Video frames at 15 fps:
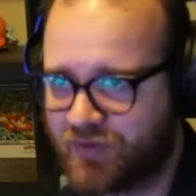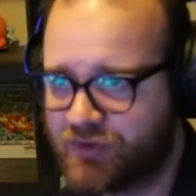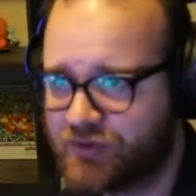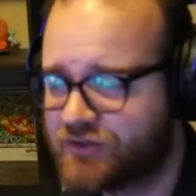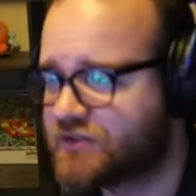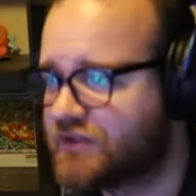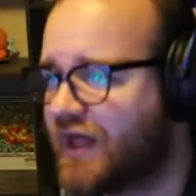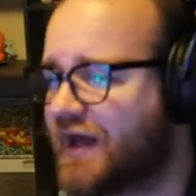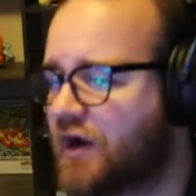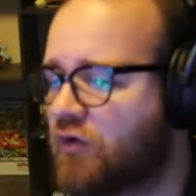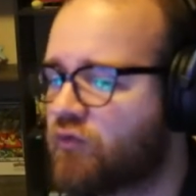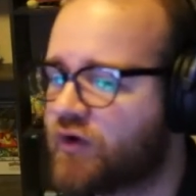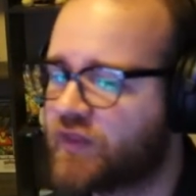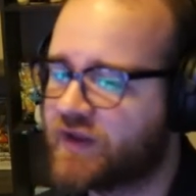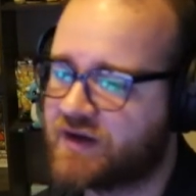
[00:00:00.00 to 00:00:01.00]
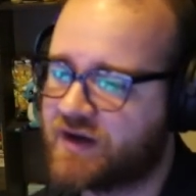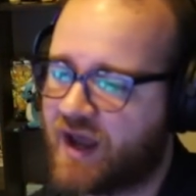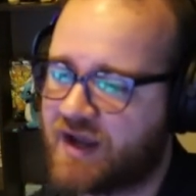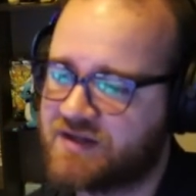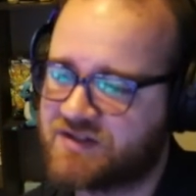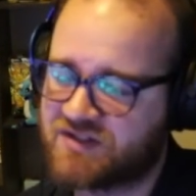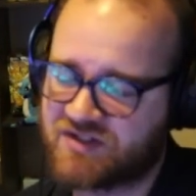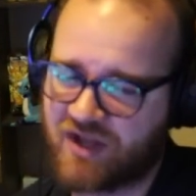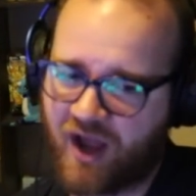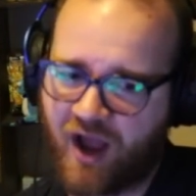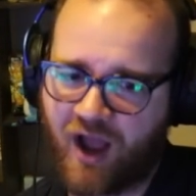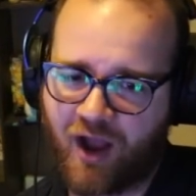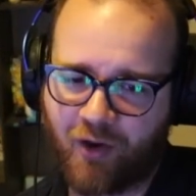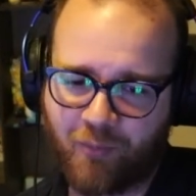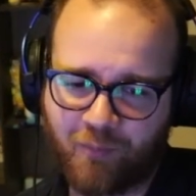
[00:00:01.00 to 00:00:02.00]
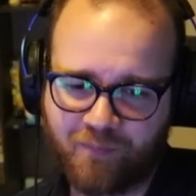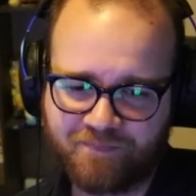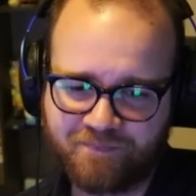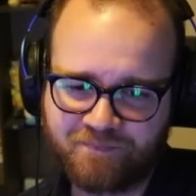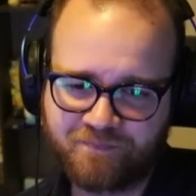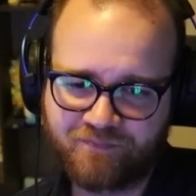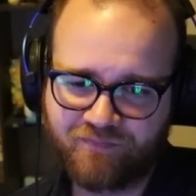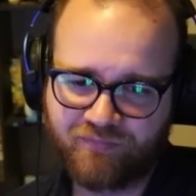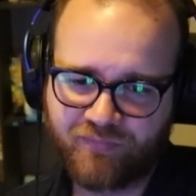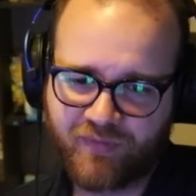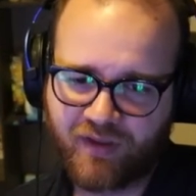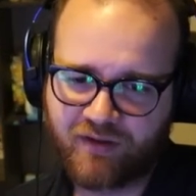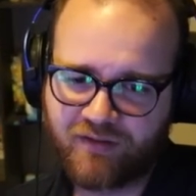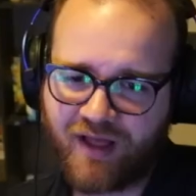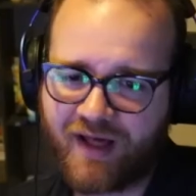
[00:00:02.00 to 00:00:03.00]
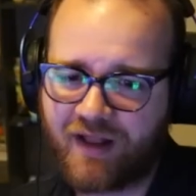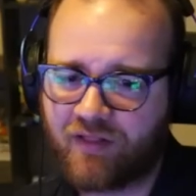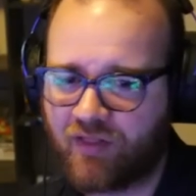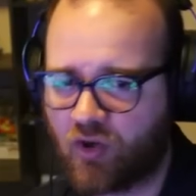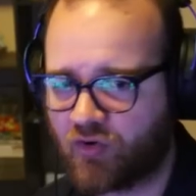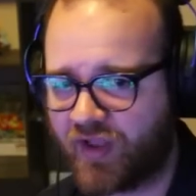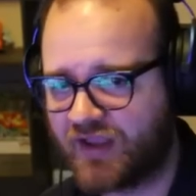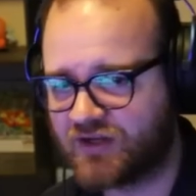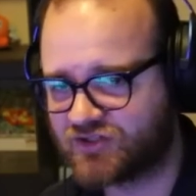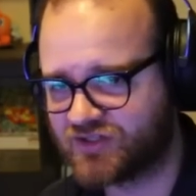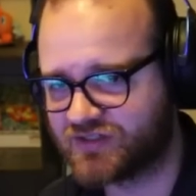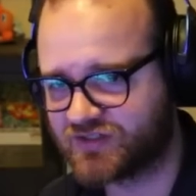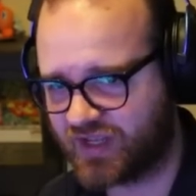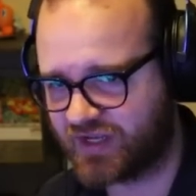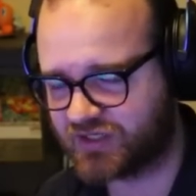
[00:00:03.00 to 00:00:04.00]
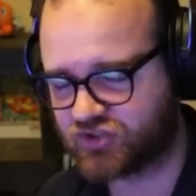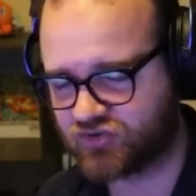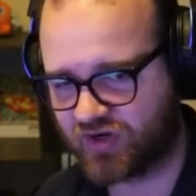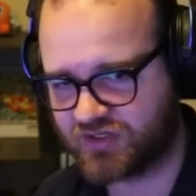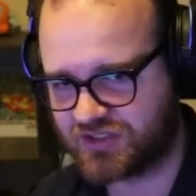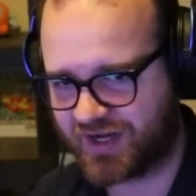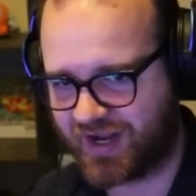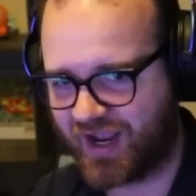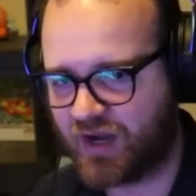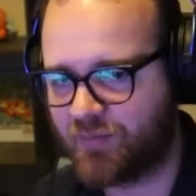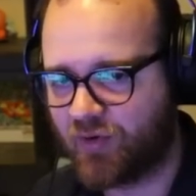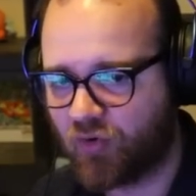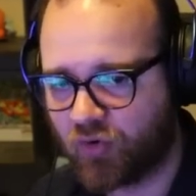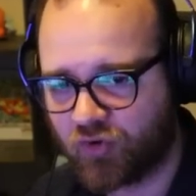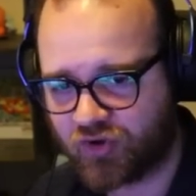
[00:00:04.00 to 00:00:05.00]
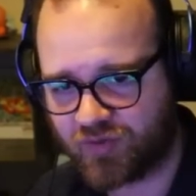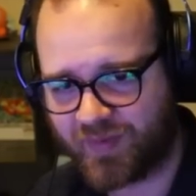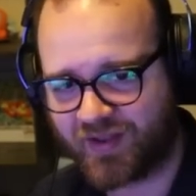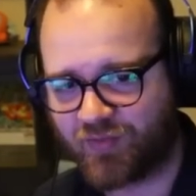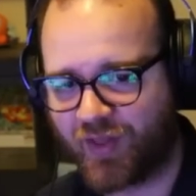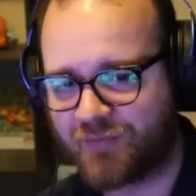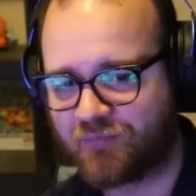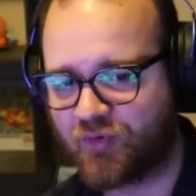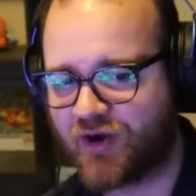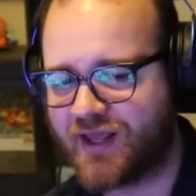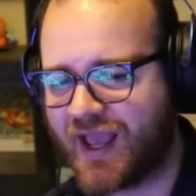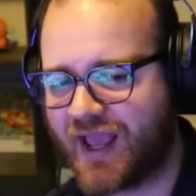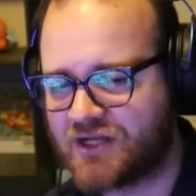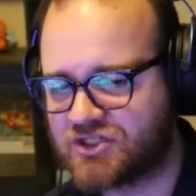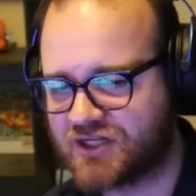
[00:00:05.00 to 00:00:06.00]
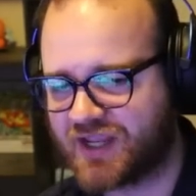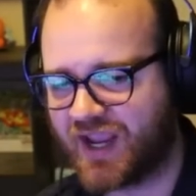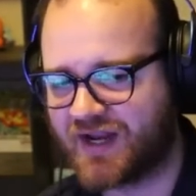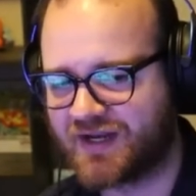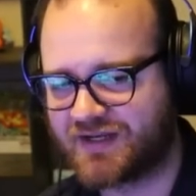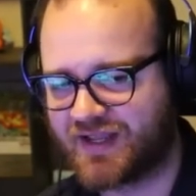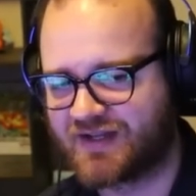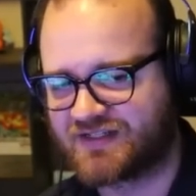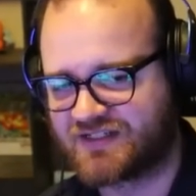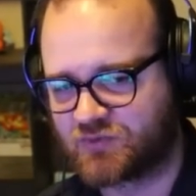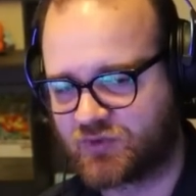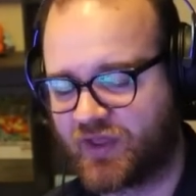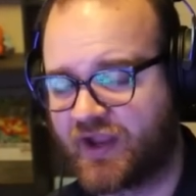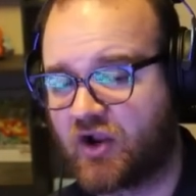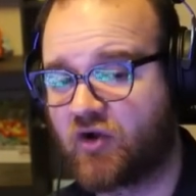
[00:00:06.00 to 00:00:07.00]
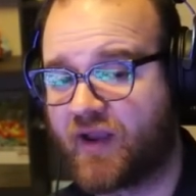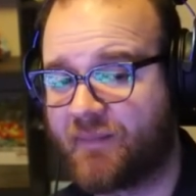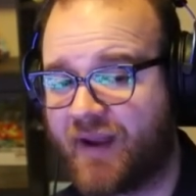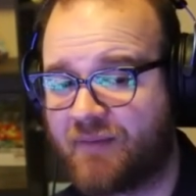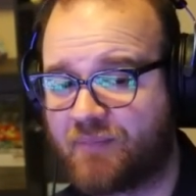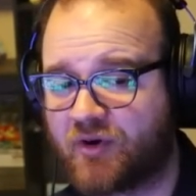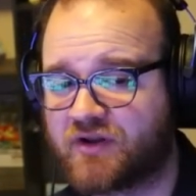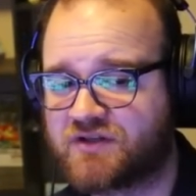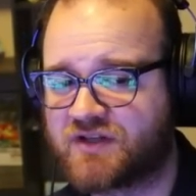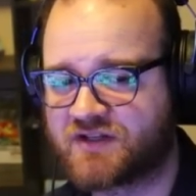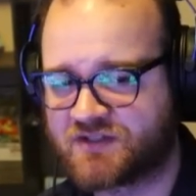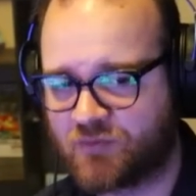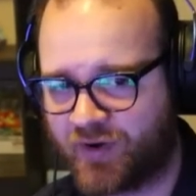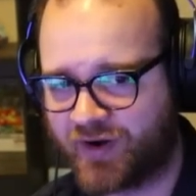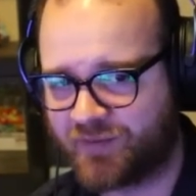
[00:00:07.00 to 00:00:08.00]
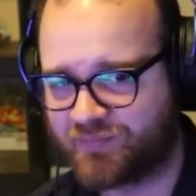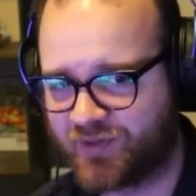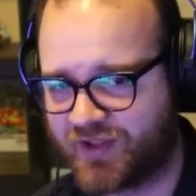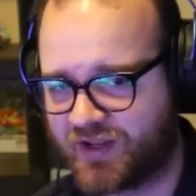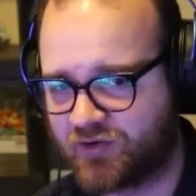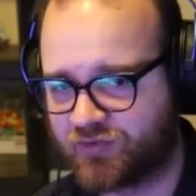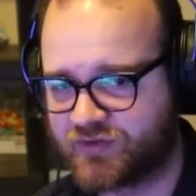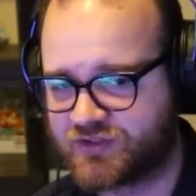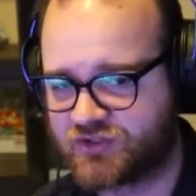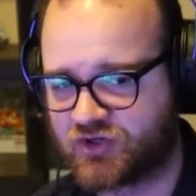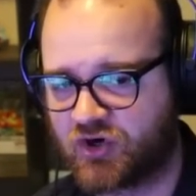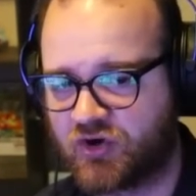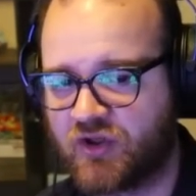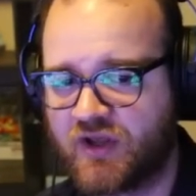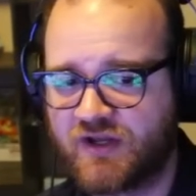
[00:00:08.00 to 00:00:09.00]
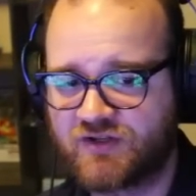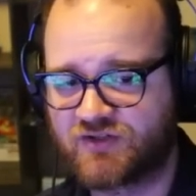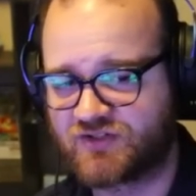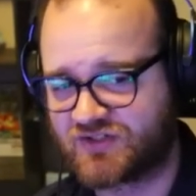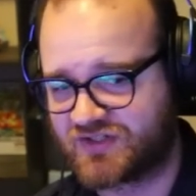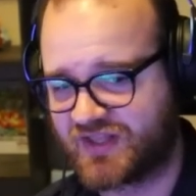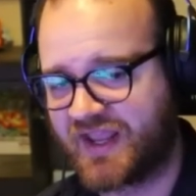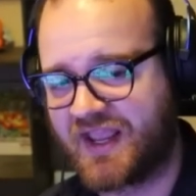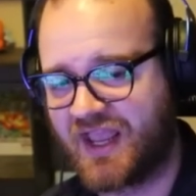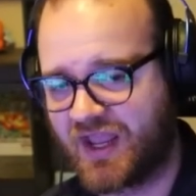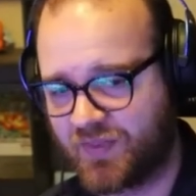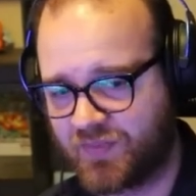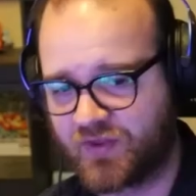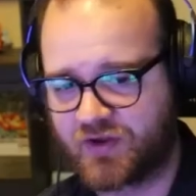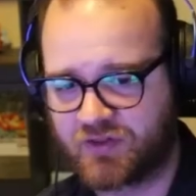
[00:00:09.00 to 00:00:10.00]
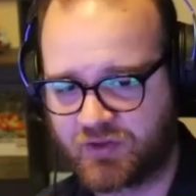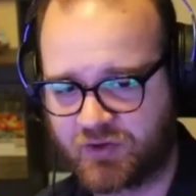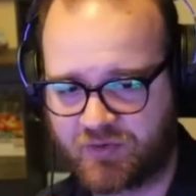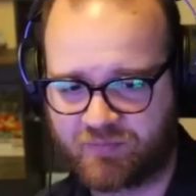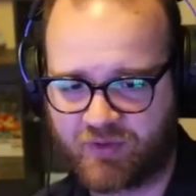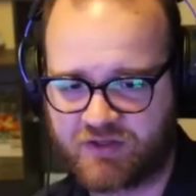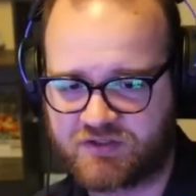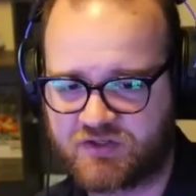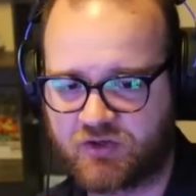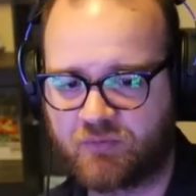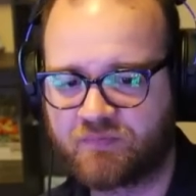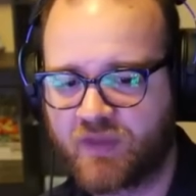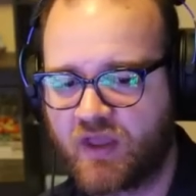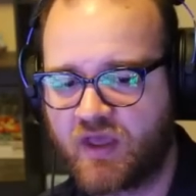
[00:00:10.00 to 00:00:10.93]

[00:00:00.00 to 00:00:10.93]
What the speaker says: There's a lot of really nice, a lot of locations like Strange Academy where you can make like pretty educated guesses where you're like, okay, my opponent doesn't want to play here this turn, so this is like in the clear to play too.